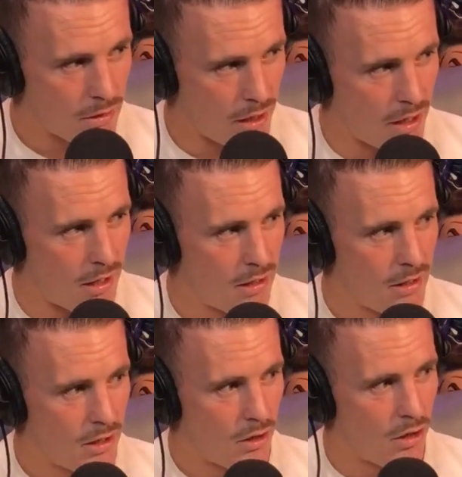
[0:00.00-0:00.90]

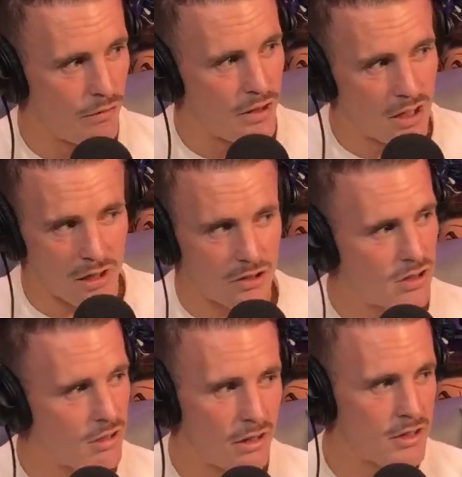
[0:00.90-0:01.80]
of the younger
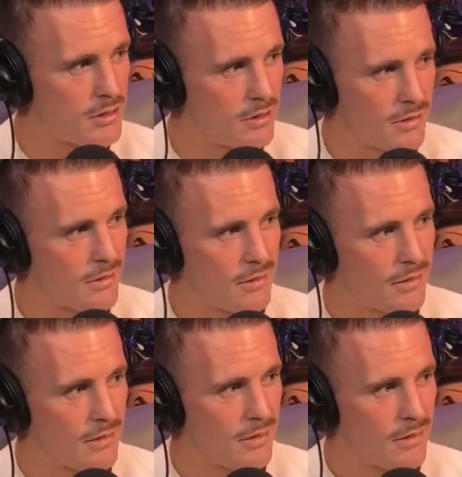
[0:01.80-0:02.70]
generation.
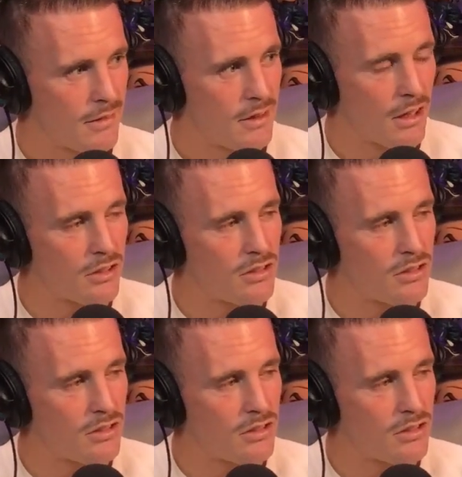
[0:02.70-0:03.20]
The younger